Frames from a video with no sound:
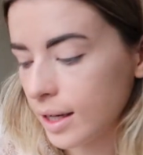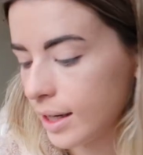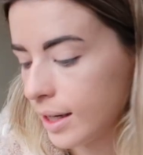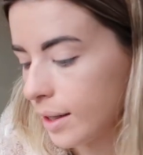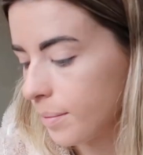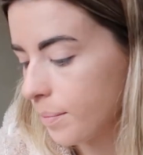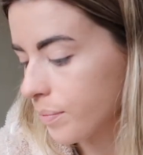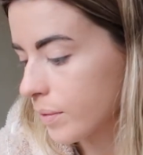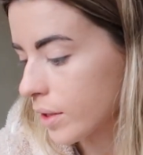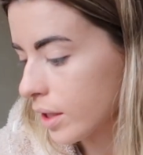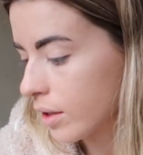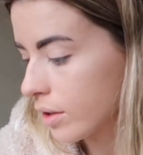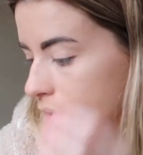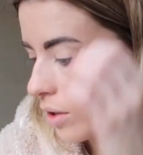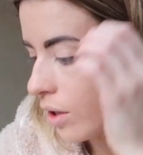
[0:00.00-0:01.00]

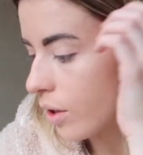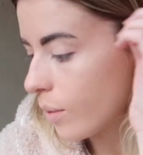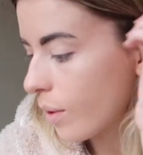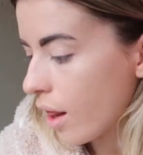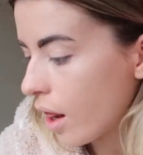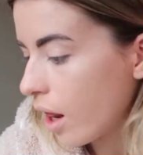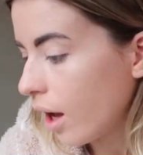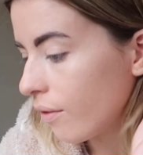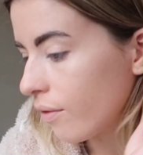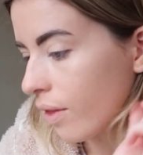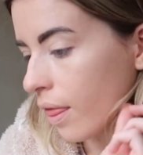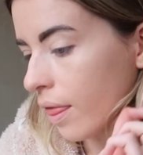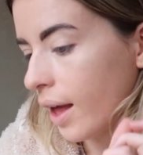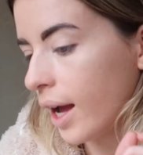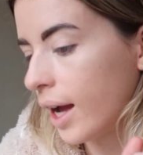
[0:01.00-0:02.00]
So love
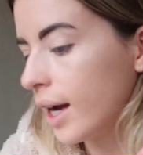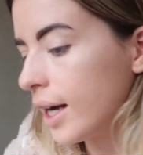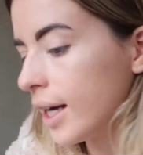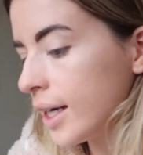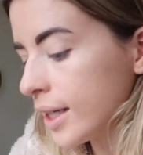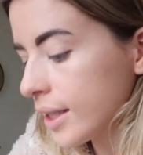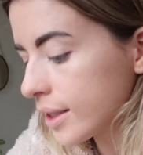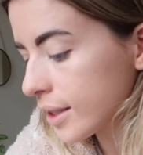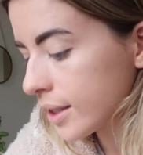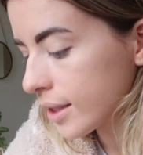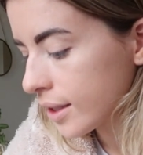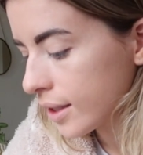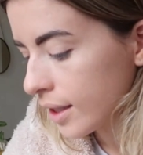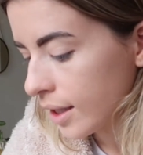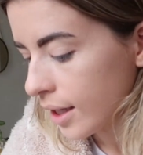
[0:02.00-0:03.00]
that.
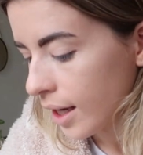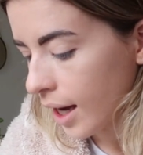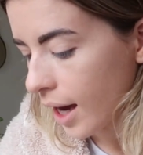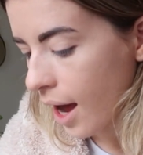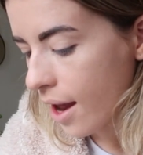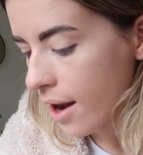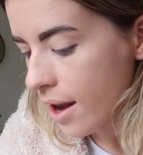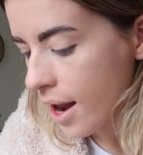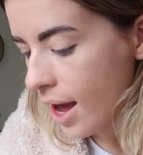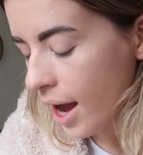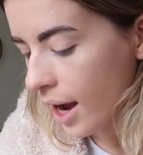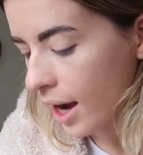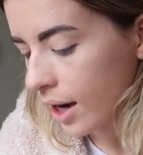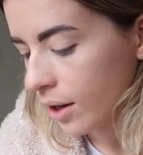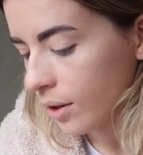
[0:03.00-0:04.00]
And
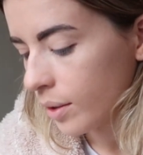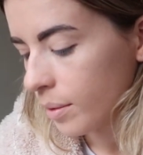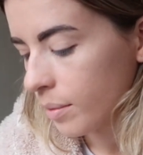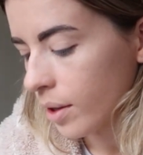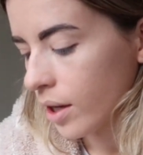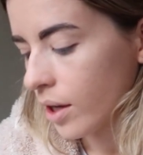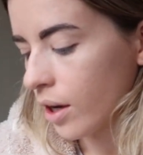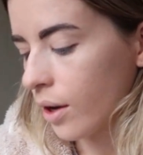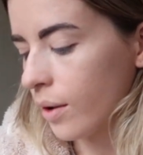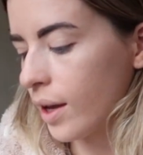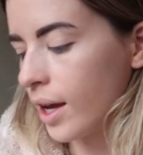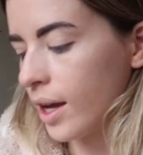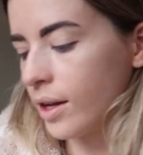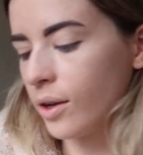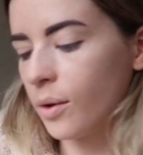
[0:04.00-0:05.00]
now I'm going to go
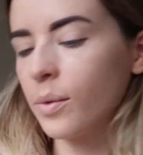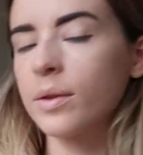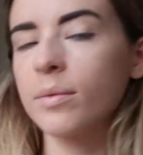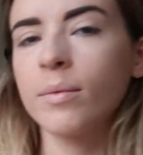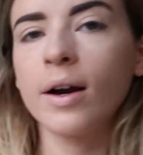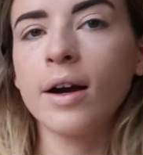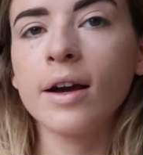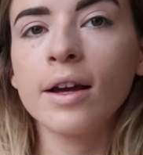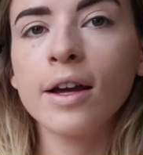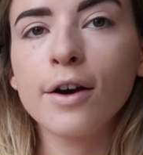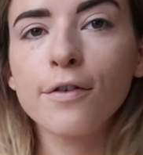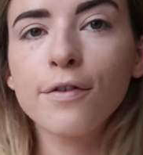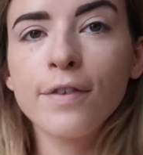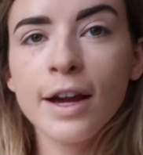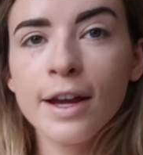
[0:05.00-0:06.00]
in with
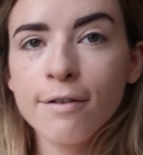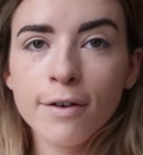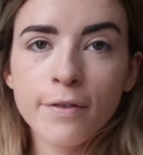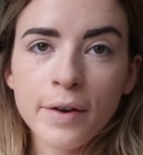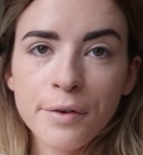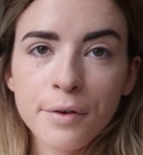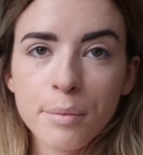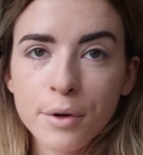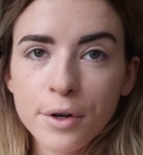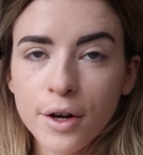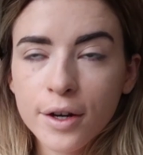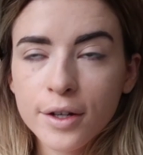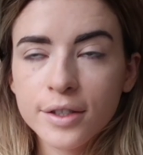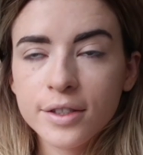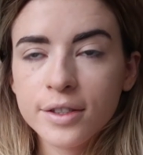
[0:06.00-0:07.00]
my favourite
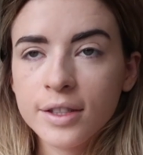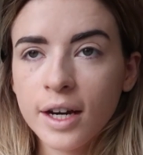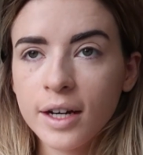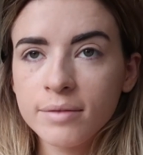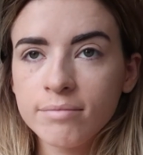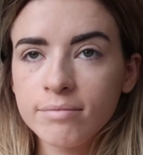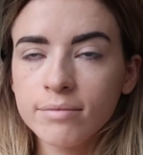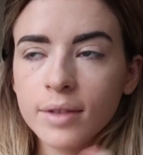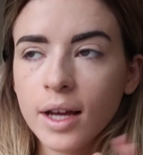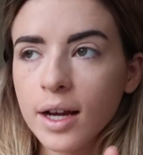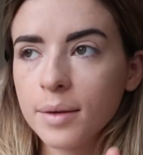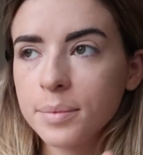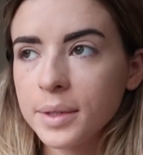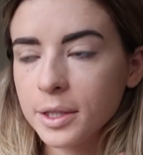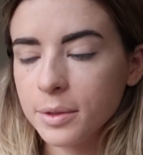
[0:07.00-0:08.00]
product that I'm
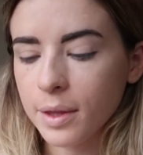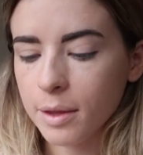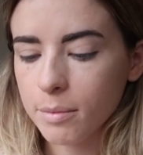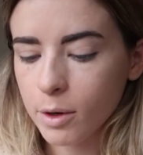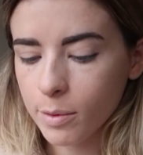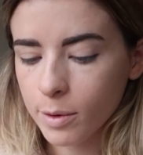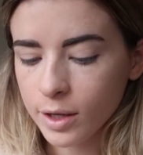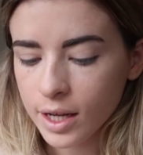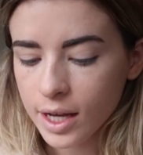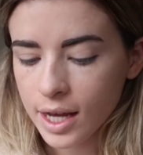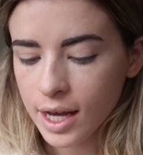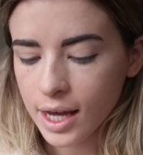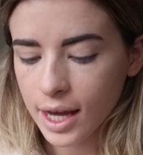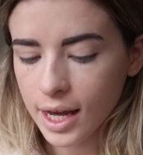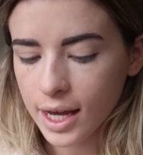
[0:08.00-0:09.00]
like obsessed with at the moment.
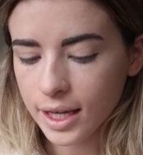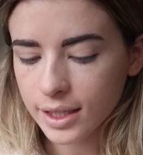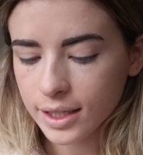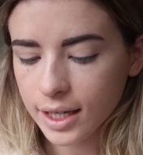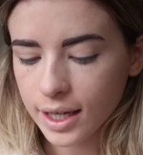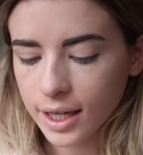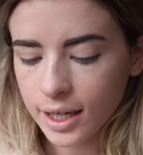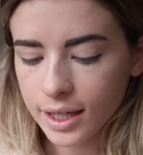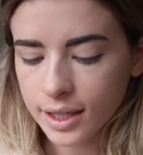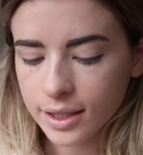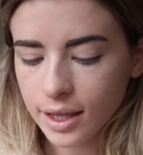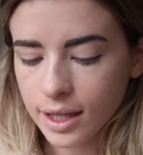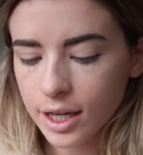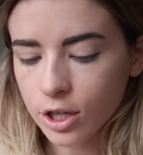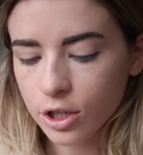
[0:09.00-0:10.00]
It is
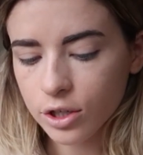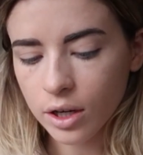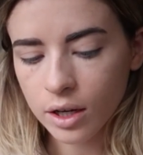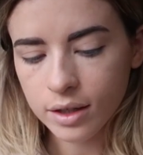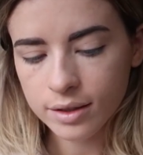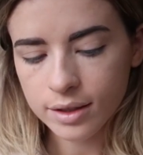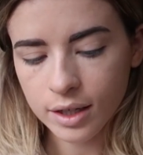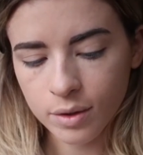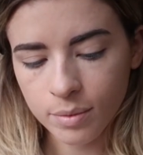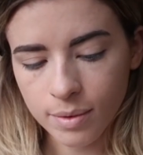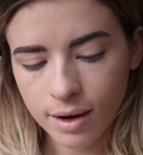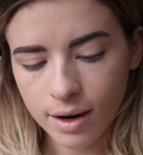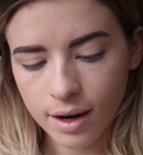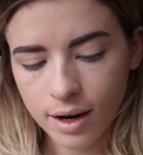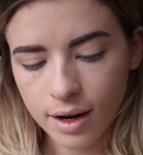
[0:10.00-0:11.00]
the Charlotte
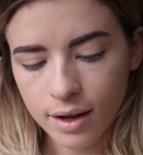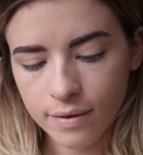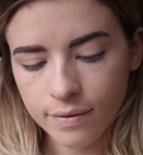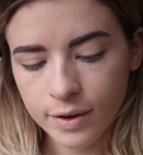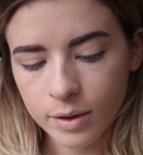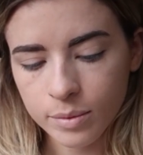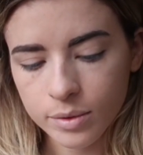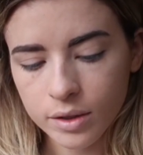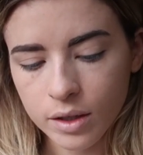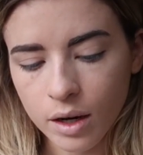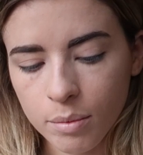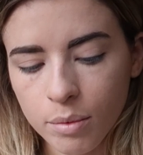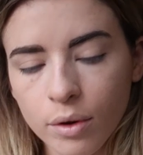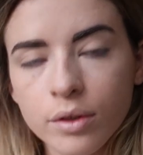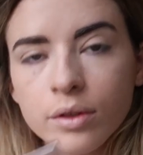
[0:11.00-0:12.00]
Tilbury Film
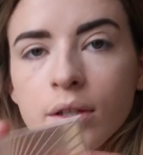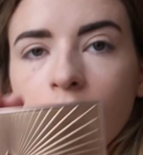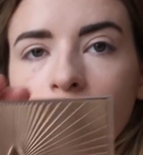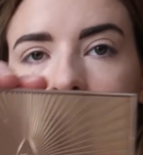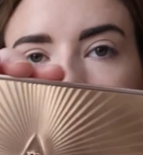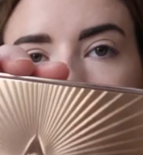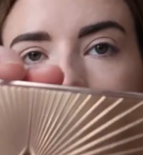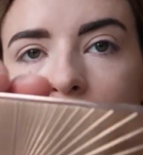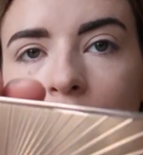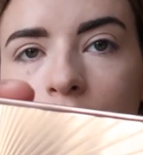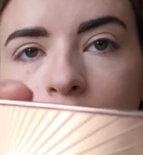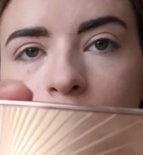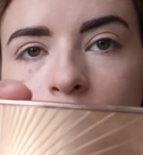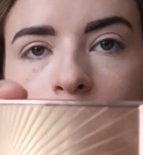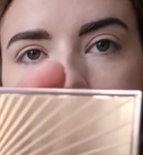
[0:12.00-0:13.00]
Star Bronze and
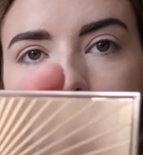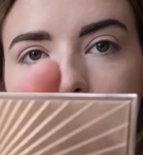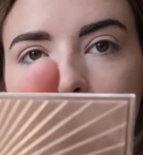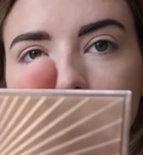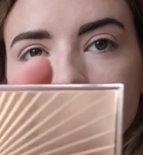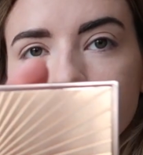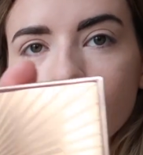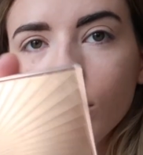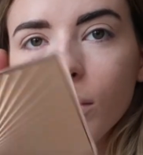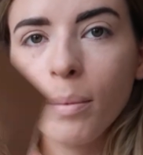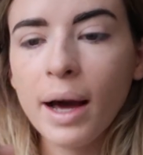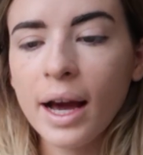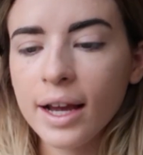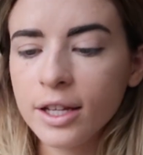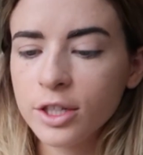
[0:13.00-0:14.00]
Glow. First of all, the
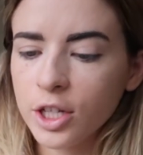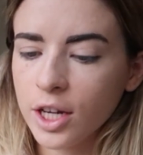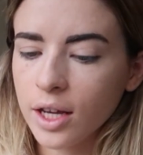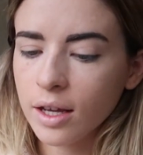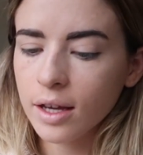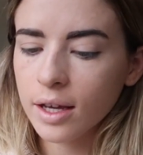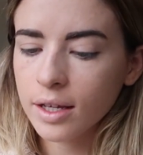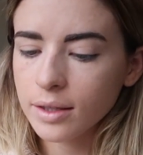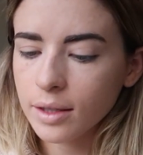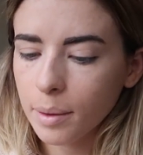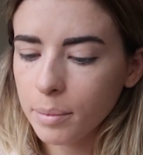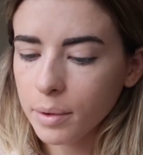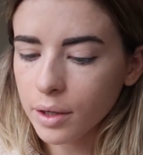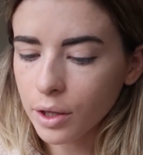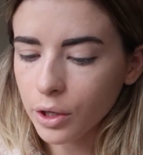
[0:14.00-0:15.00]
packaging is
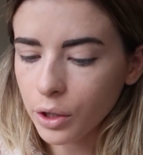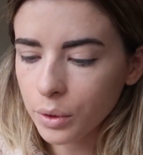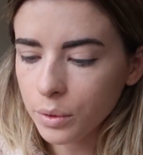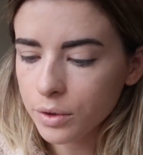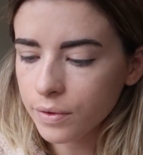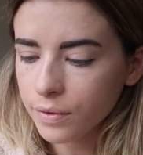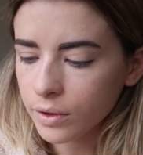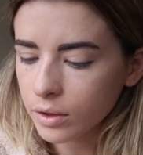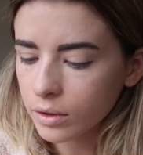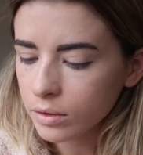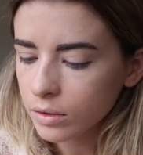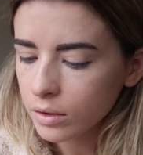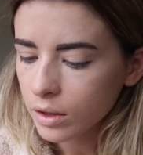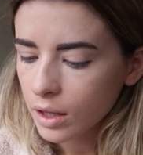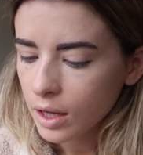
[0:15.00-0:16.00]

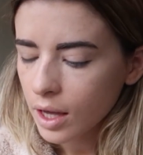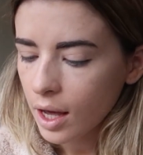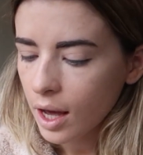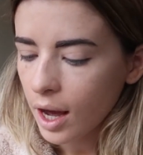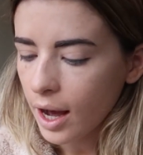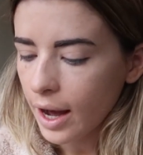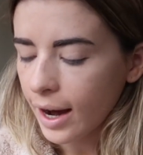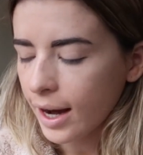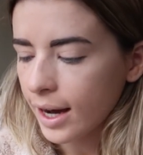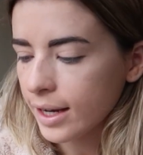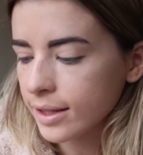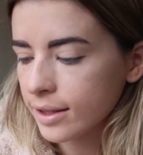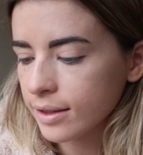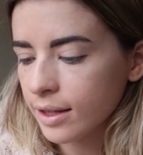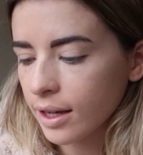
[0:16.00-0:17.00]
beautiful.
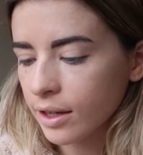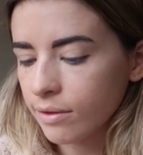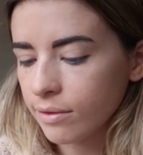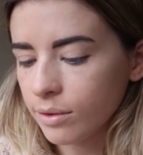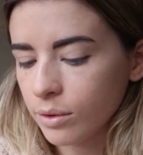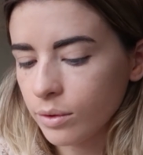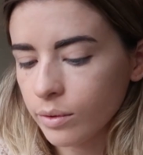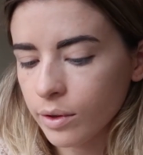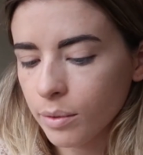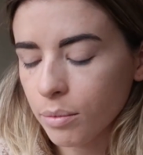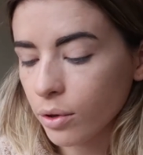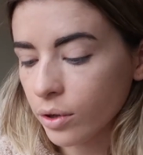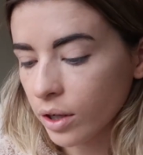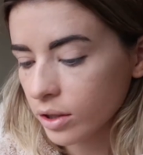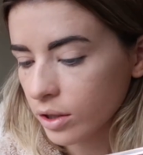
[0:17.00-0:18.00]
And second of all, the
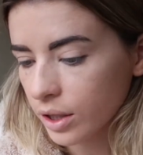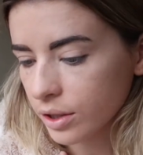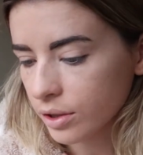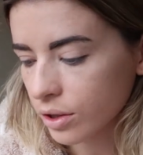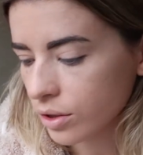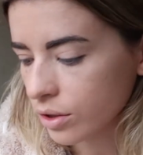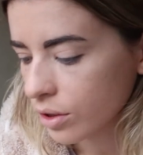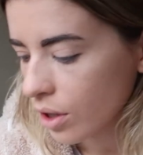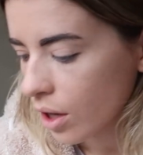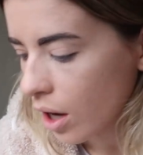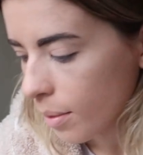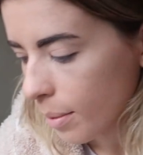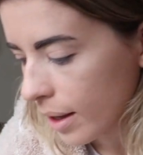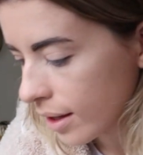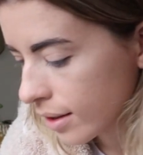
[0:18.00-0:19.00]
product is just
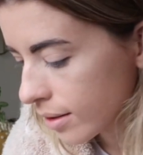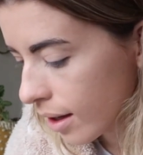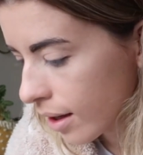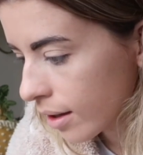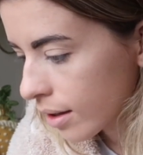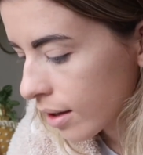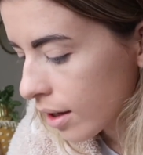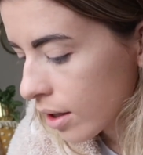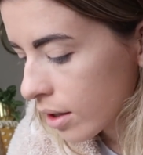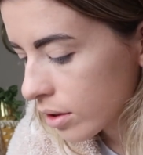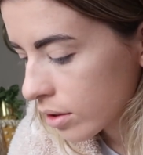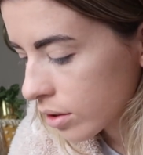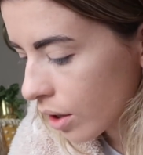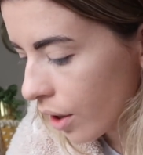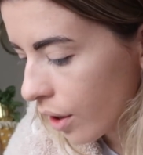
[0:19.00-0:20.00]
amazing.
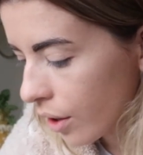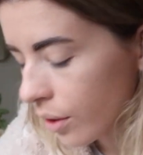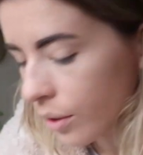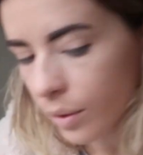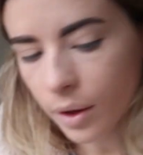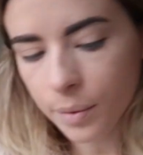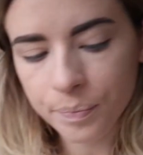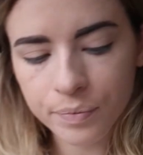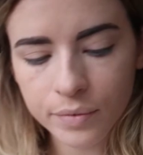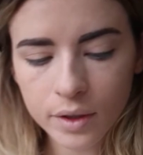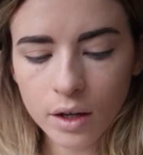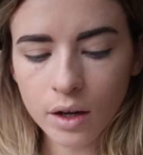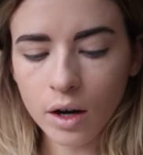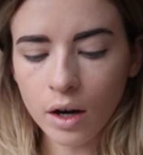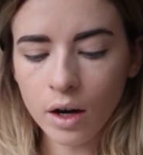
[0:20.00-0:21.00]
So
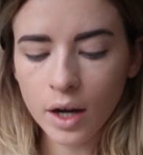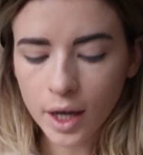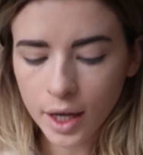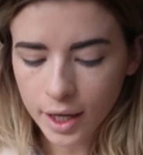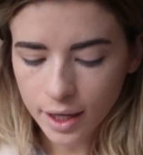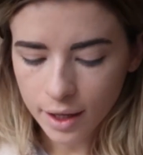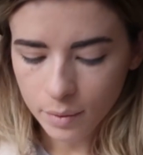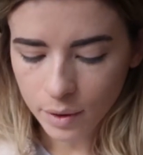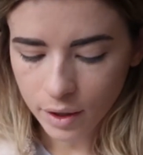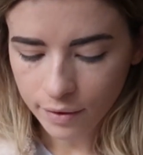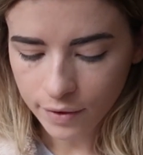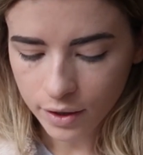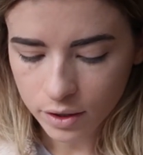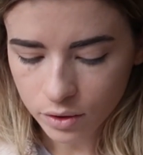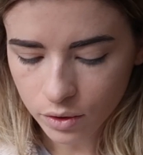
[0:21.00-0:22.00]
when
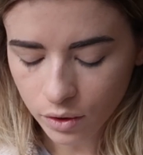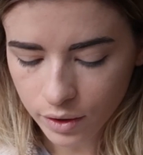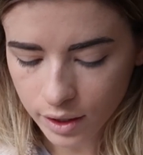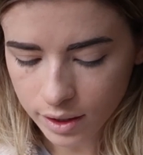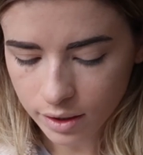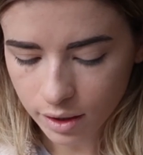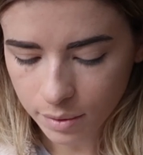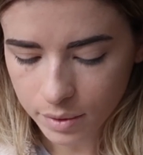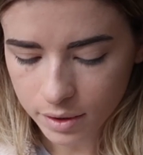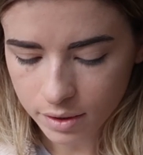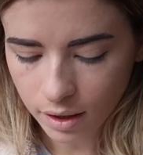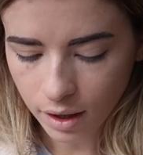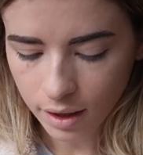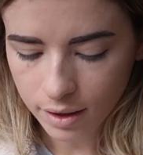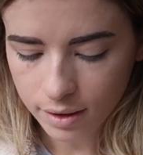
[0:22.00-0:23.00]
I first got this, I
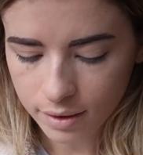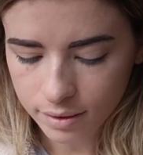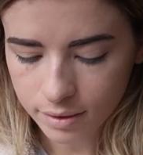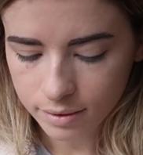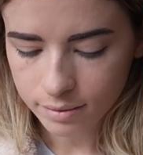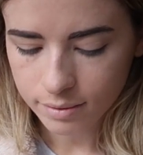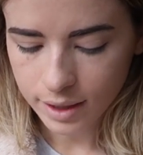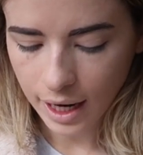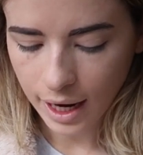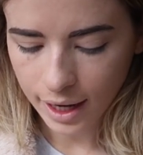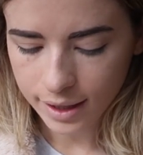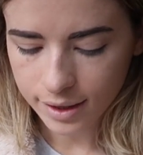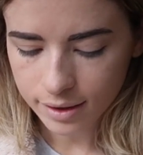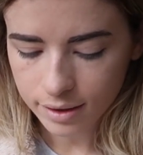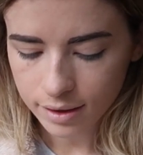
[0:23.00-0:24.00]
was like
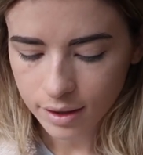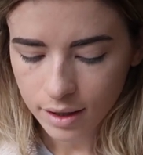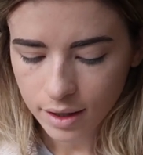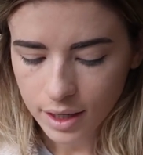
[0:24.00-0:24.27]
tanned.